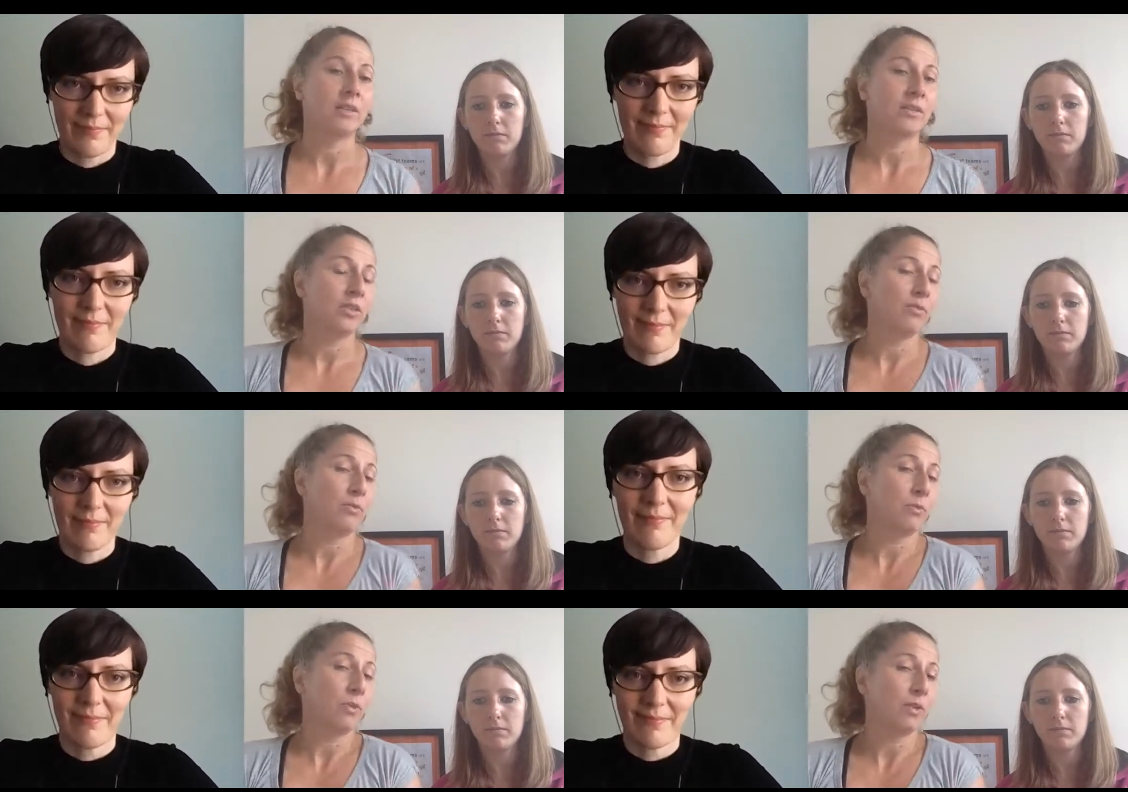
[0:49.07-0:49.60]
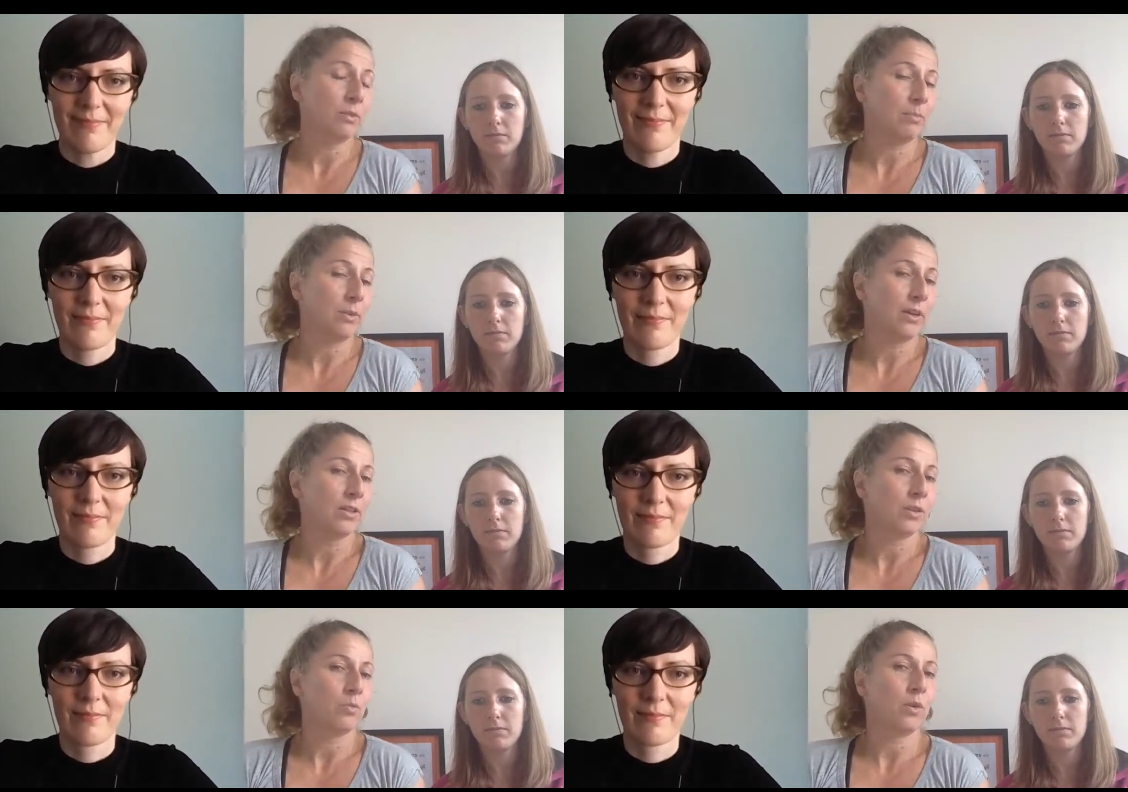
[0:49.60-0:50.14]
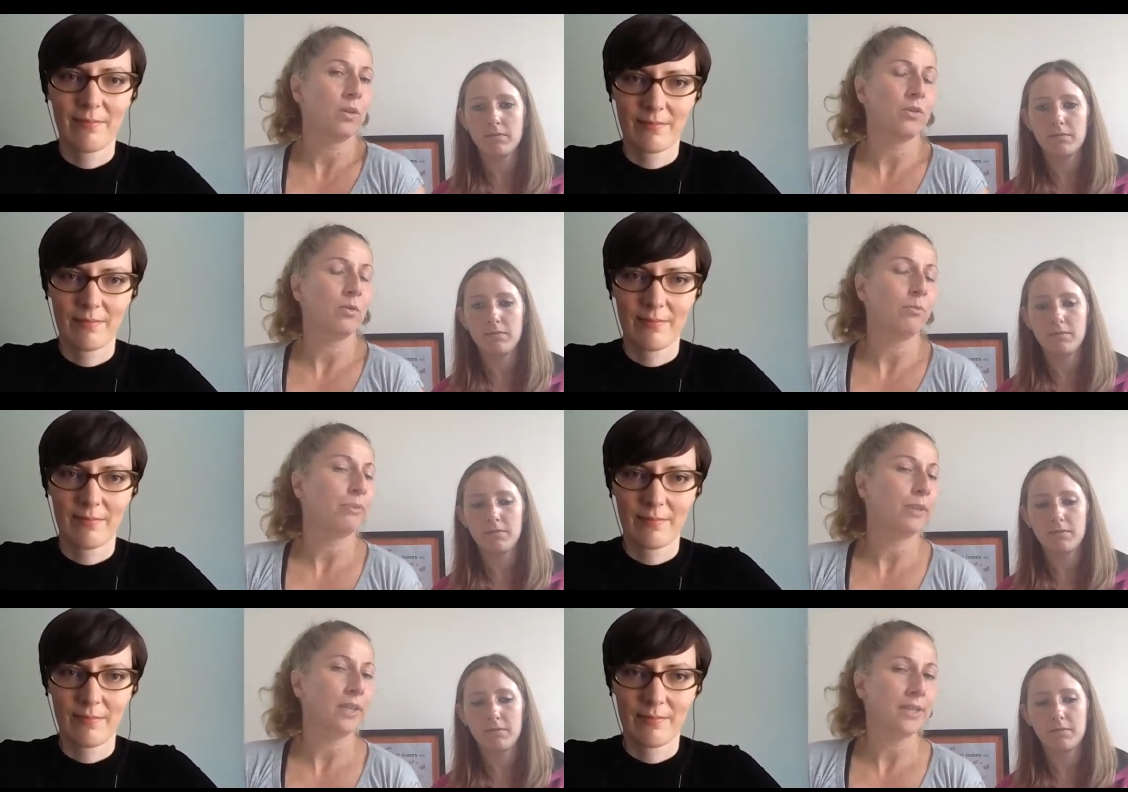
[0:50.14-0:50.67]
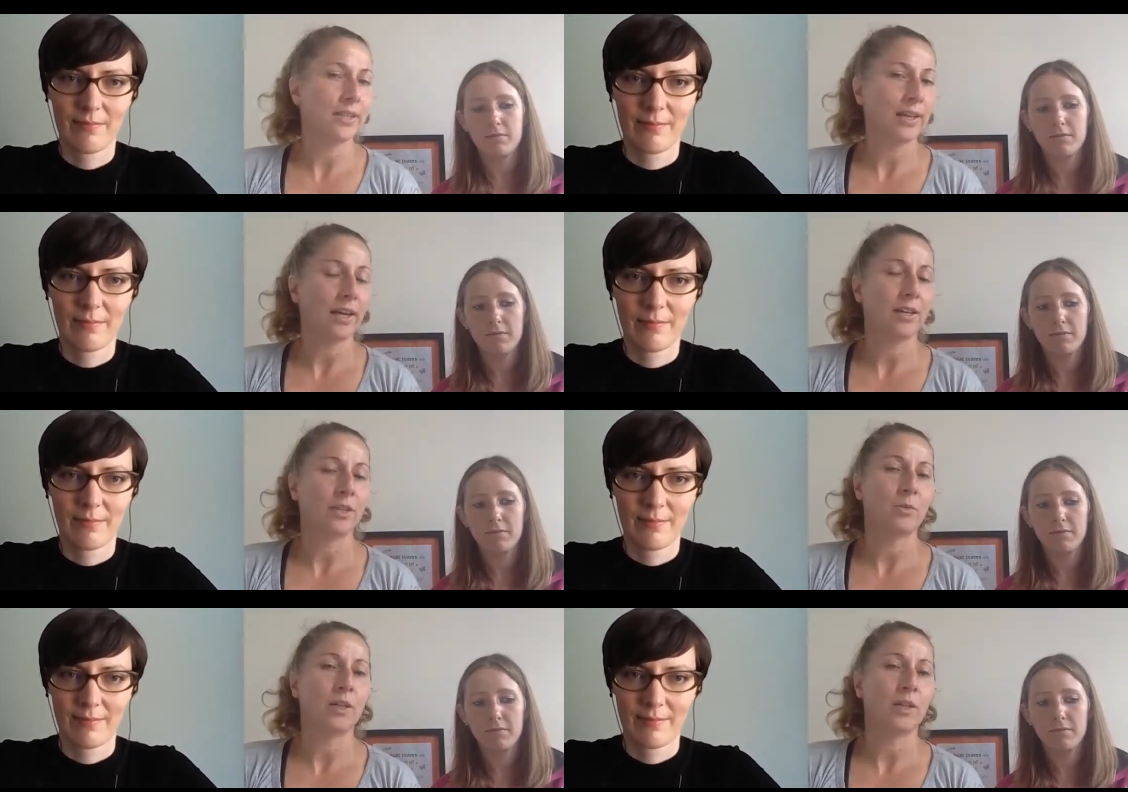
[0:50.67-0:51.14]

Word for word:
Speaker 1: Just from your experience, what you're brilliant at, because